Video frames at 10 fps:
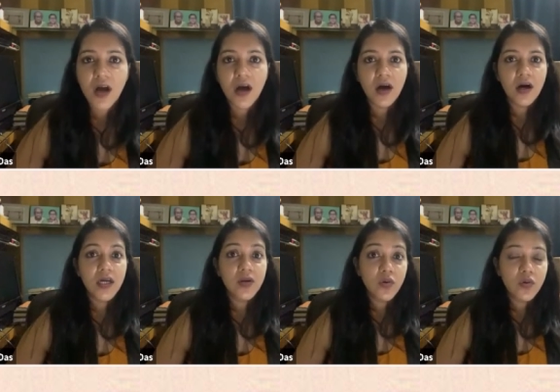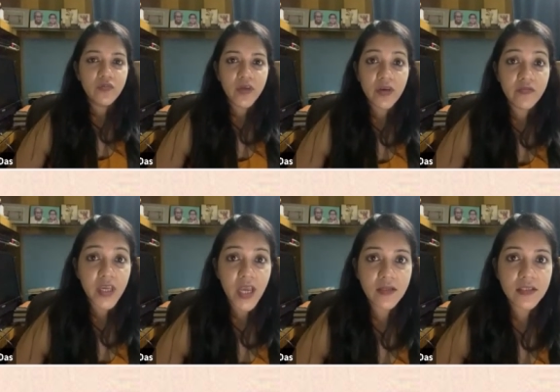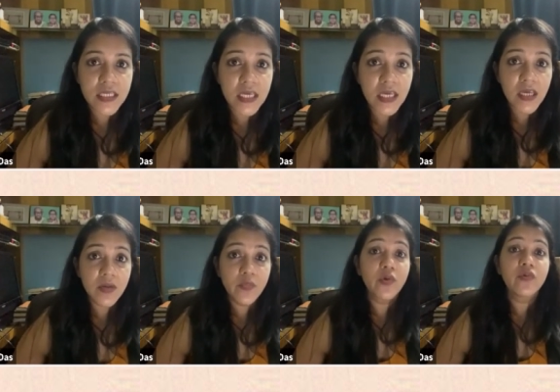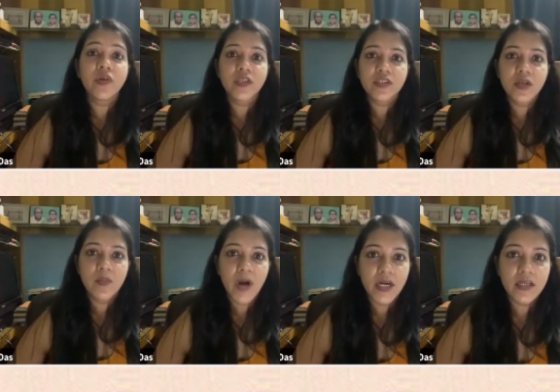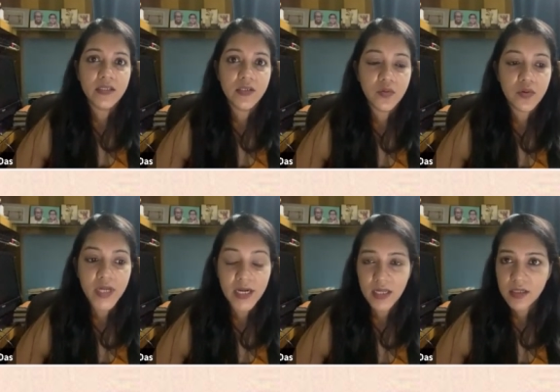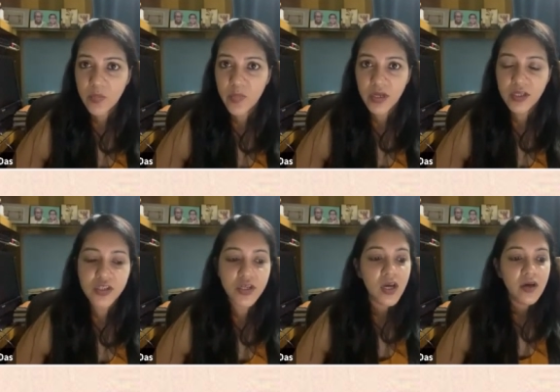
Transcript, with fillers: uh, in no way we can see more regional parties, you know, getting diminished.